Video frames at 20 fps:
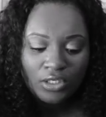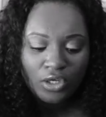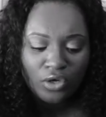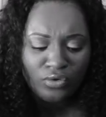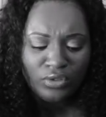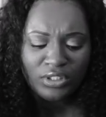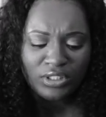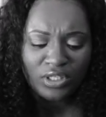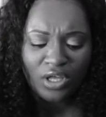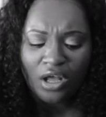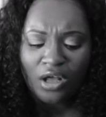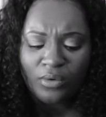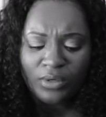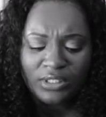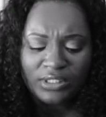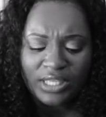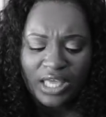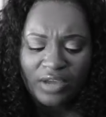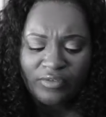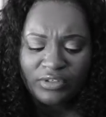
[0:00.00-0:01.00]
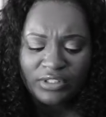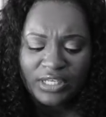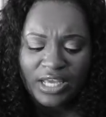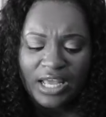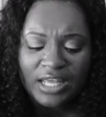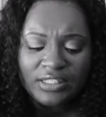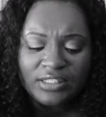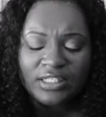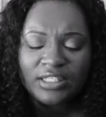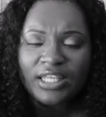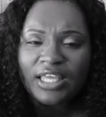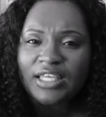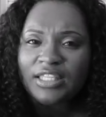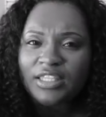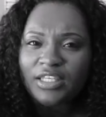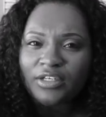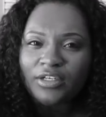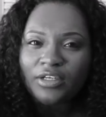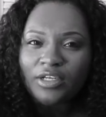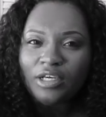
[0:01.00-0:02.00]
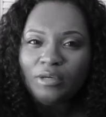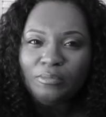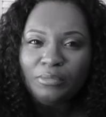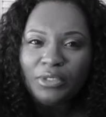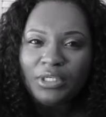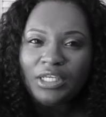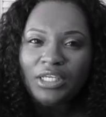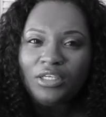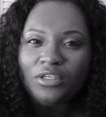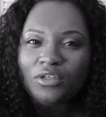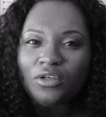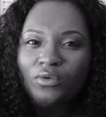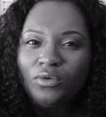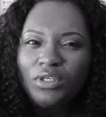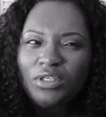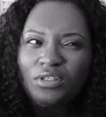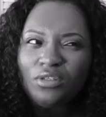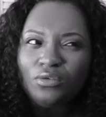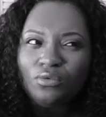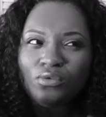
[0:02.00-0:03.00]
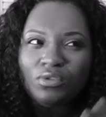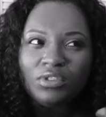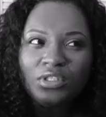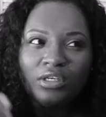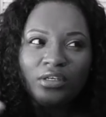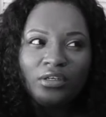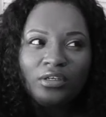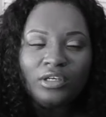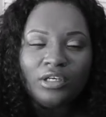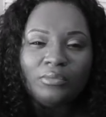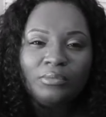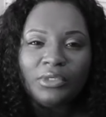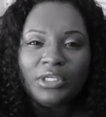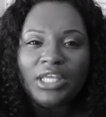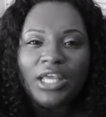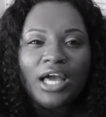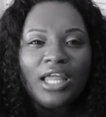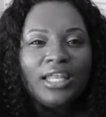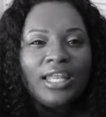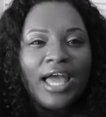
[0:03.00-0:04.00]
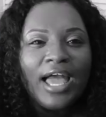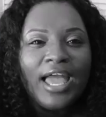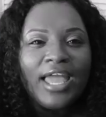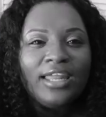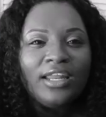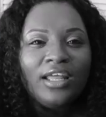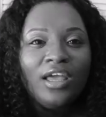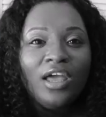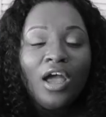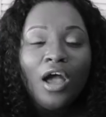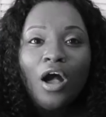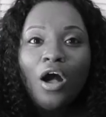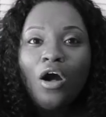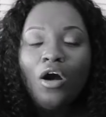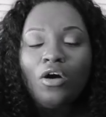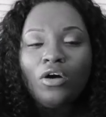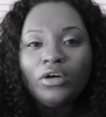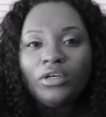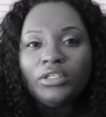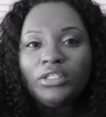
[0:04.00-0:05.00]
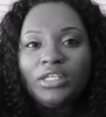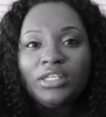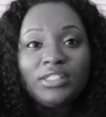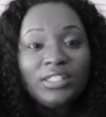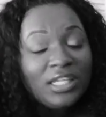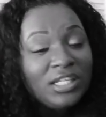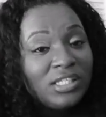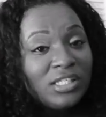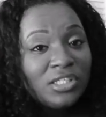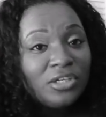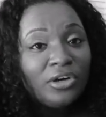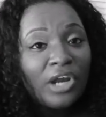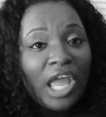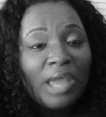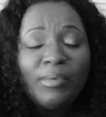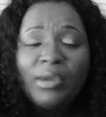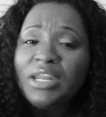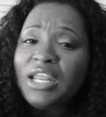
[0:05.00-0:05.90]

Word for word: you know, he's always advertising like their company, you know, he used their company a lot on his Instagram.